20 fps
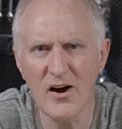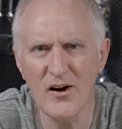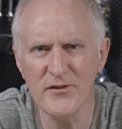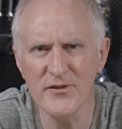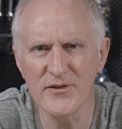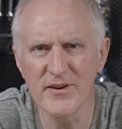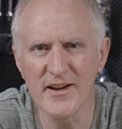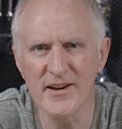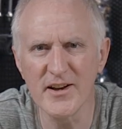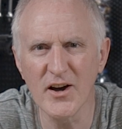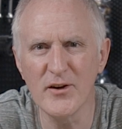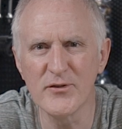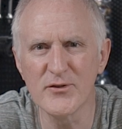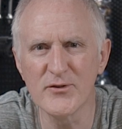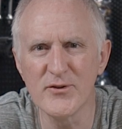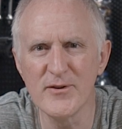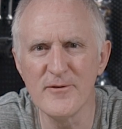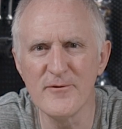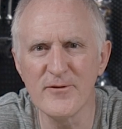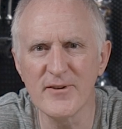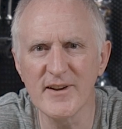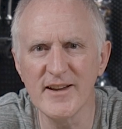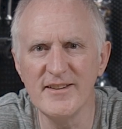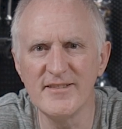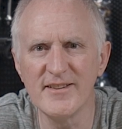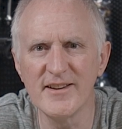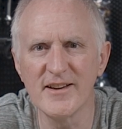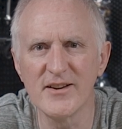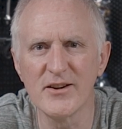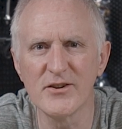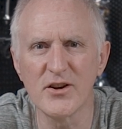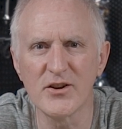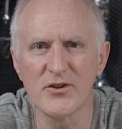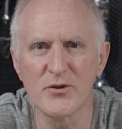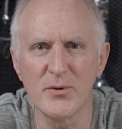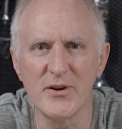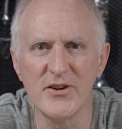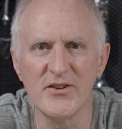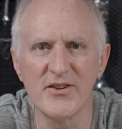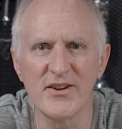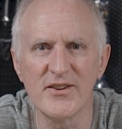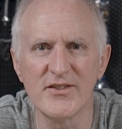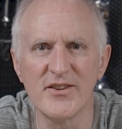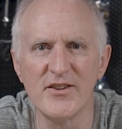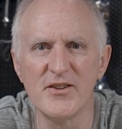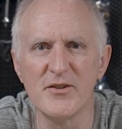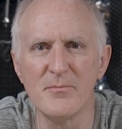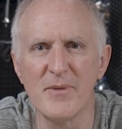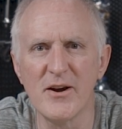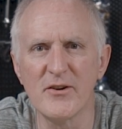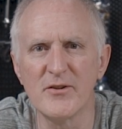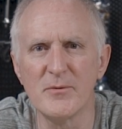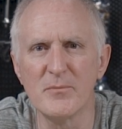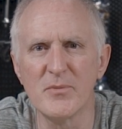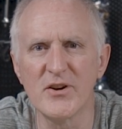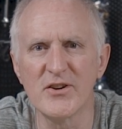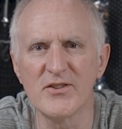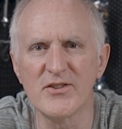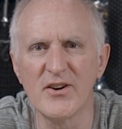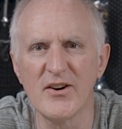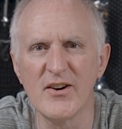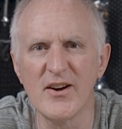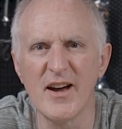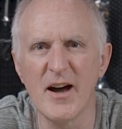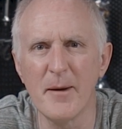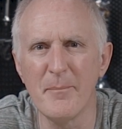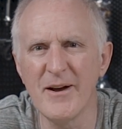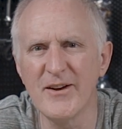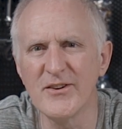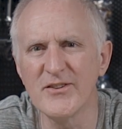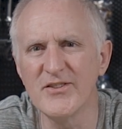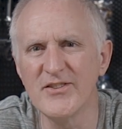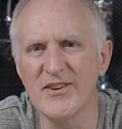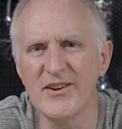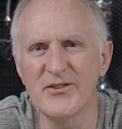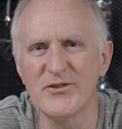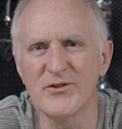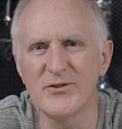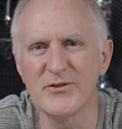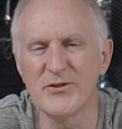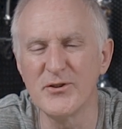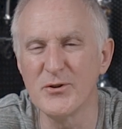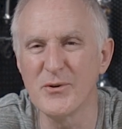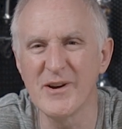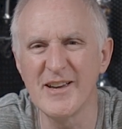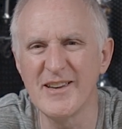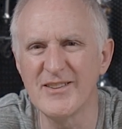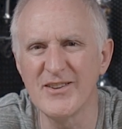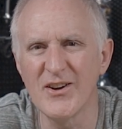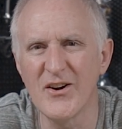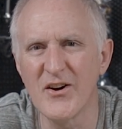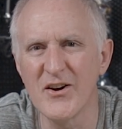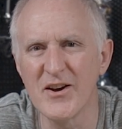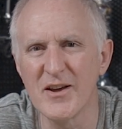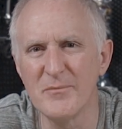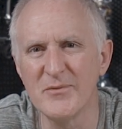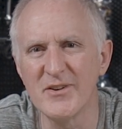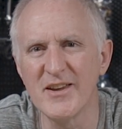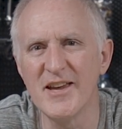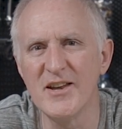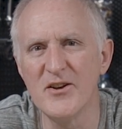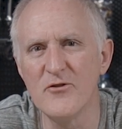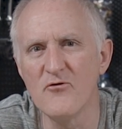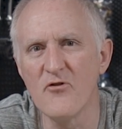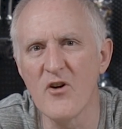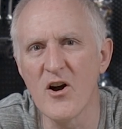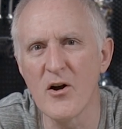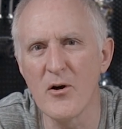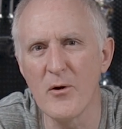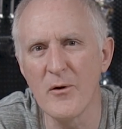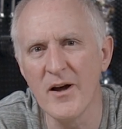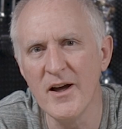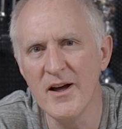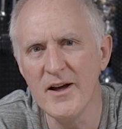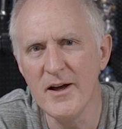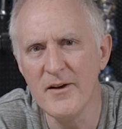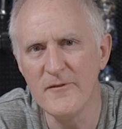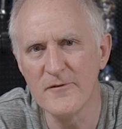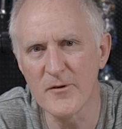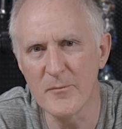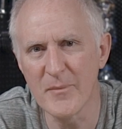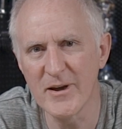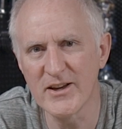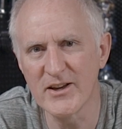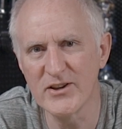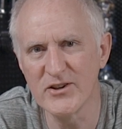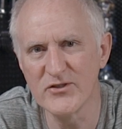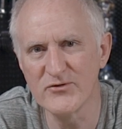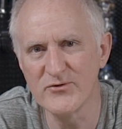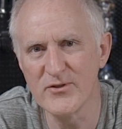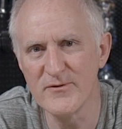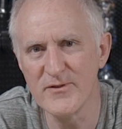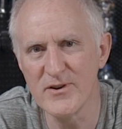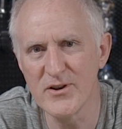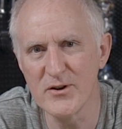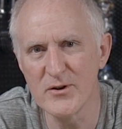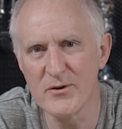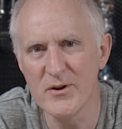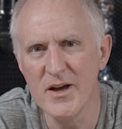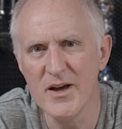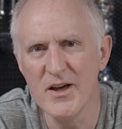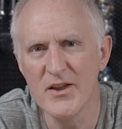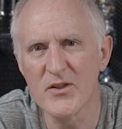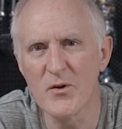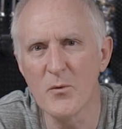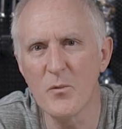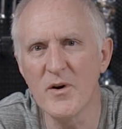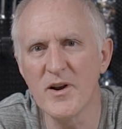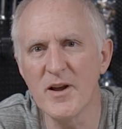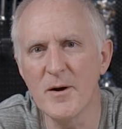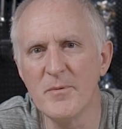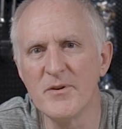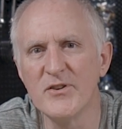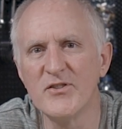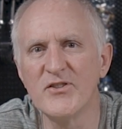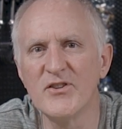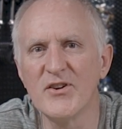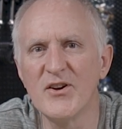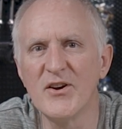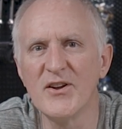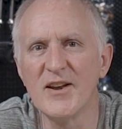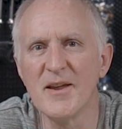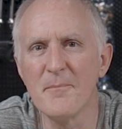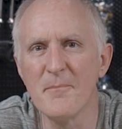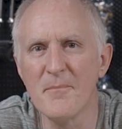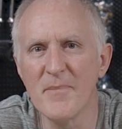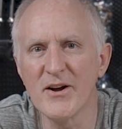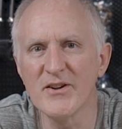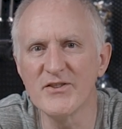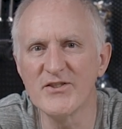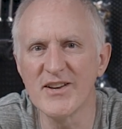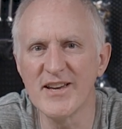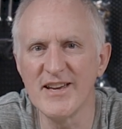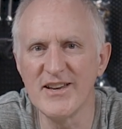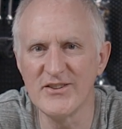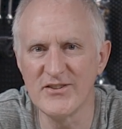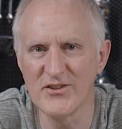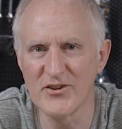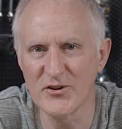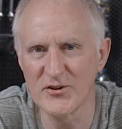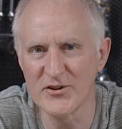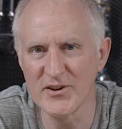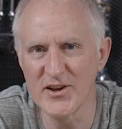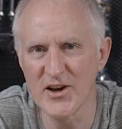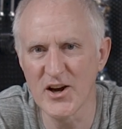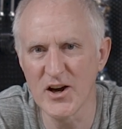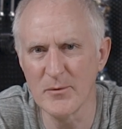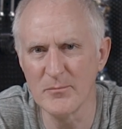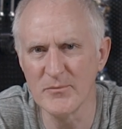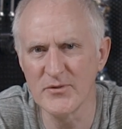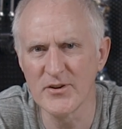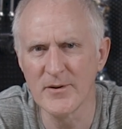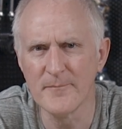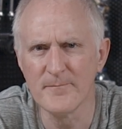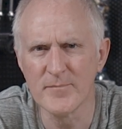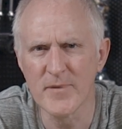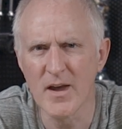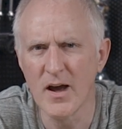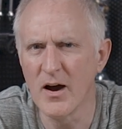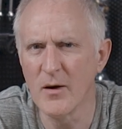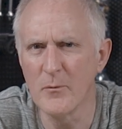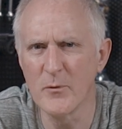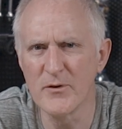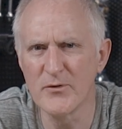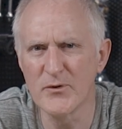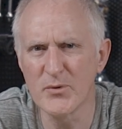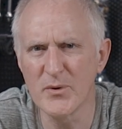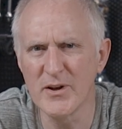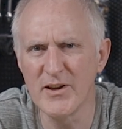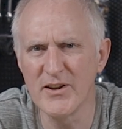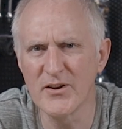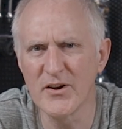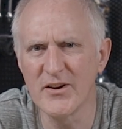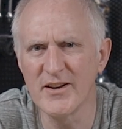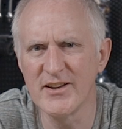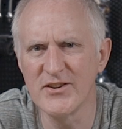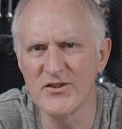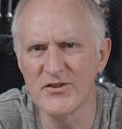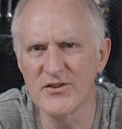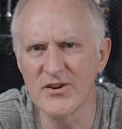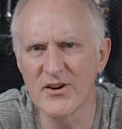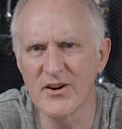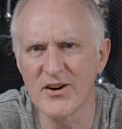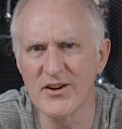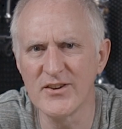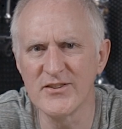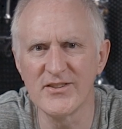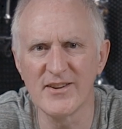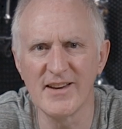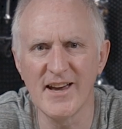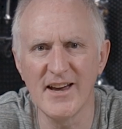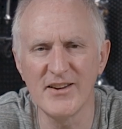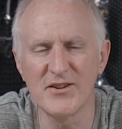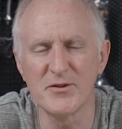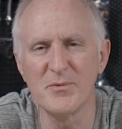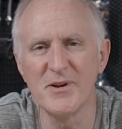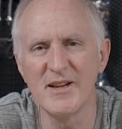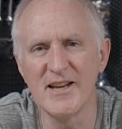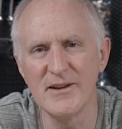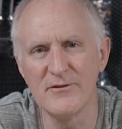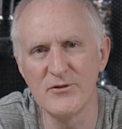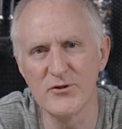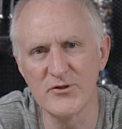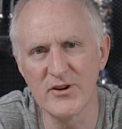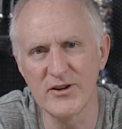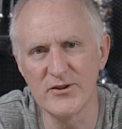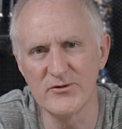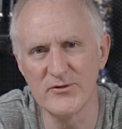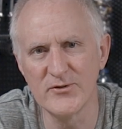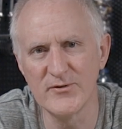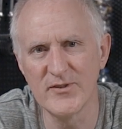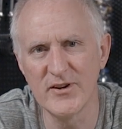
and after inflating a 26 inch mountain bike tire about 6 to 8 times in a row for making this review, the OneUp is certainly much easier on the arms, and with 29 inch tires it has to be an even greater